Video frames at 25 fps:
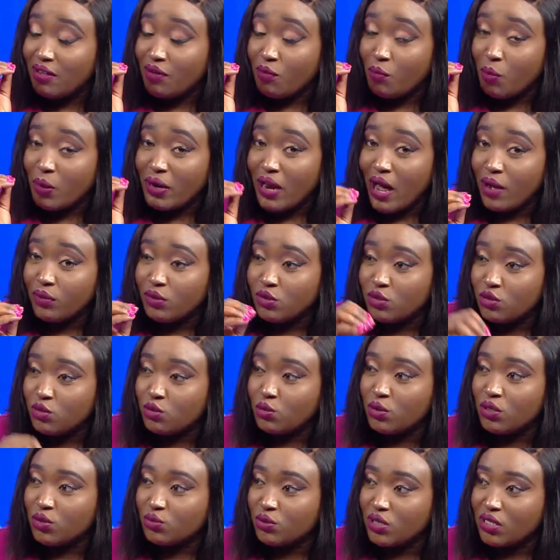when I was
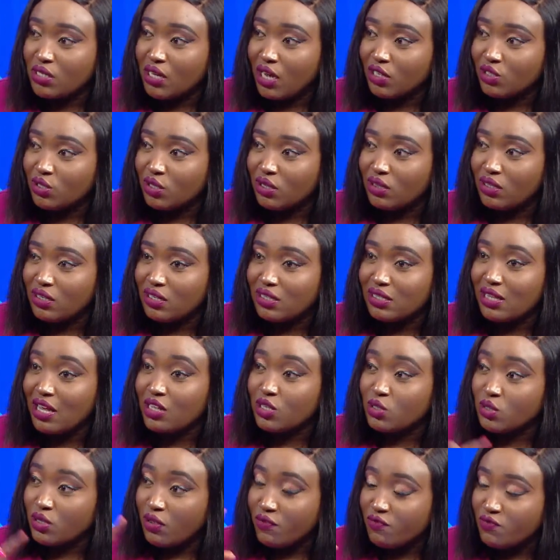doing research on this,
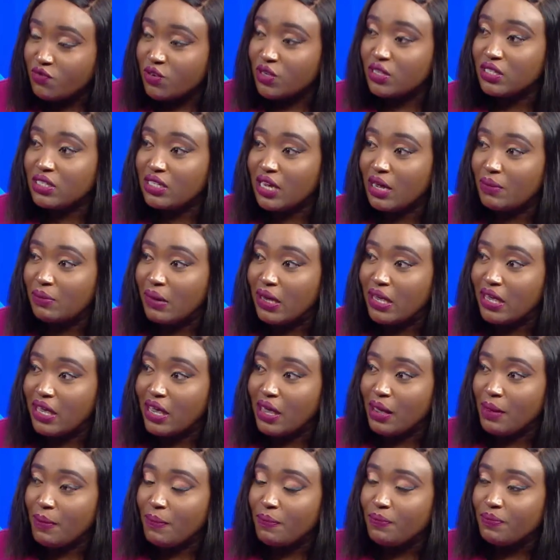that's the first time I
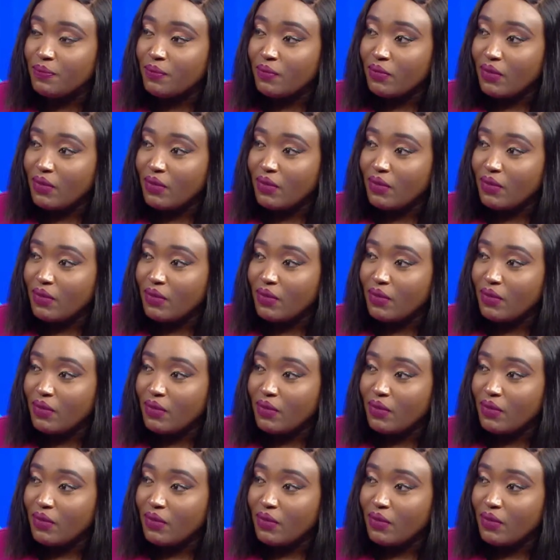came